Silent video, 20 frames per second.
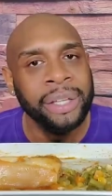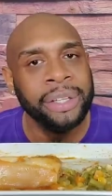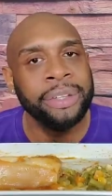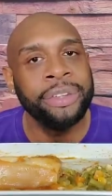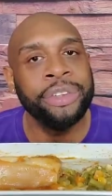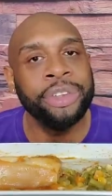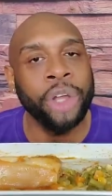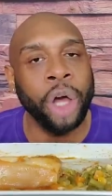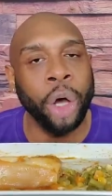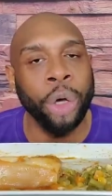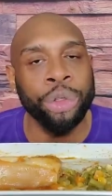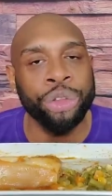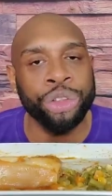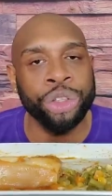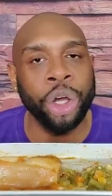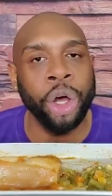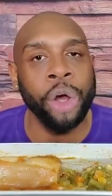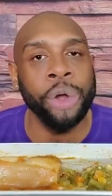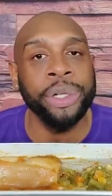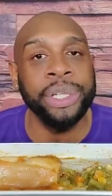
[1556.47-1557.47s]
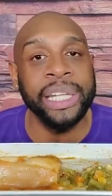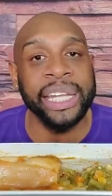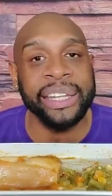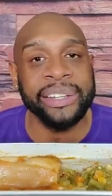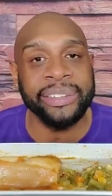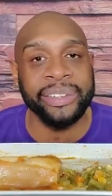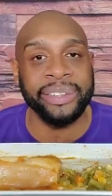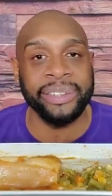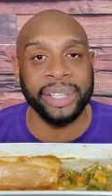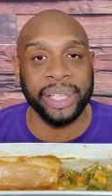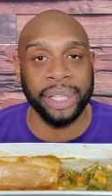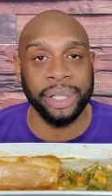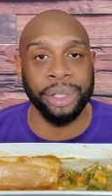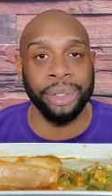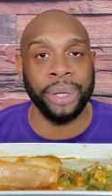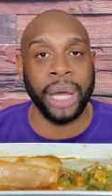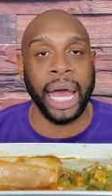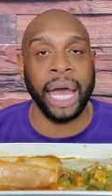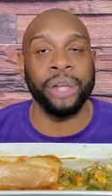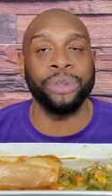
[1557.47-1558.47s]
Social distancing,
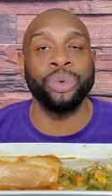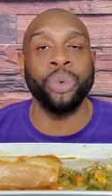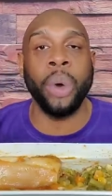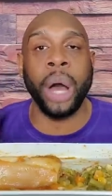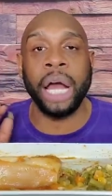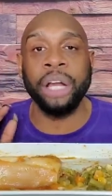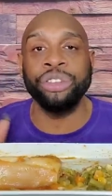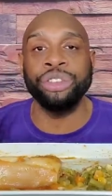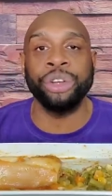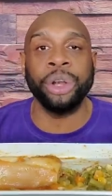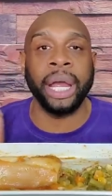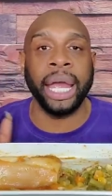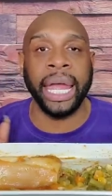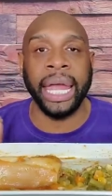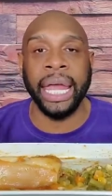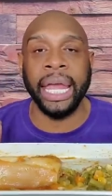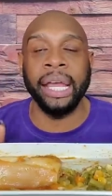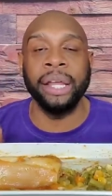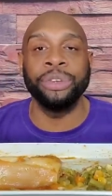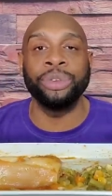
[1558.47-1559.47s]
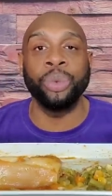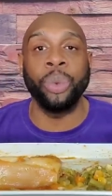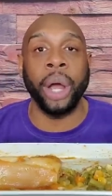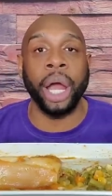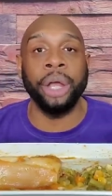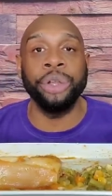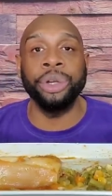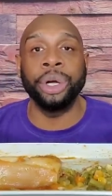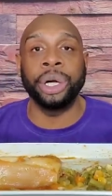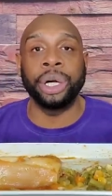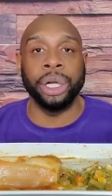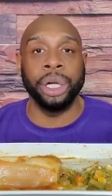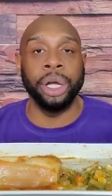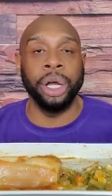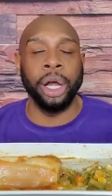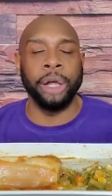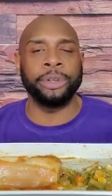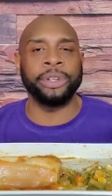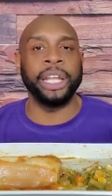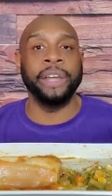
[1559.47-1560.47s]
you guys. Wash your hands, wear your
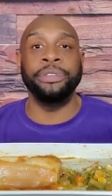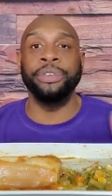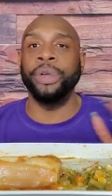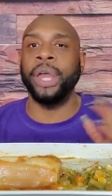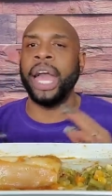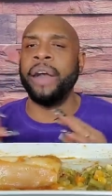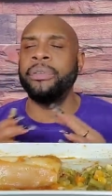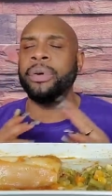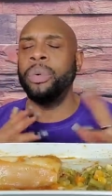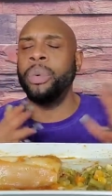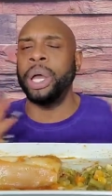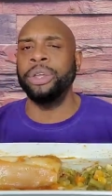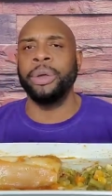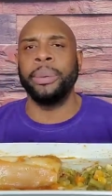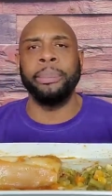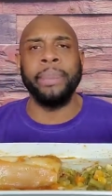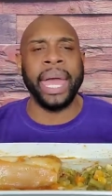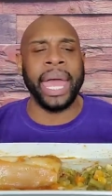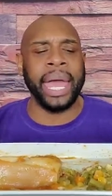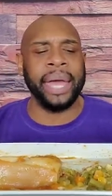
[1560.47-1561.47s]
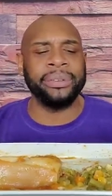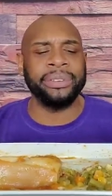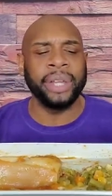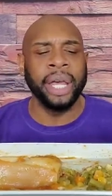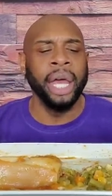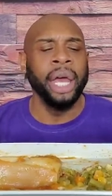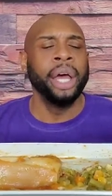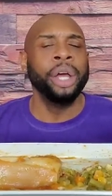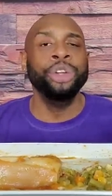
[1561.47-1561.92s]
gloves. If you haven't, wear your mask.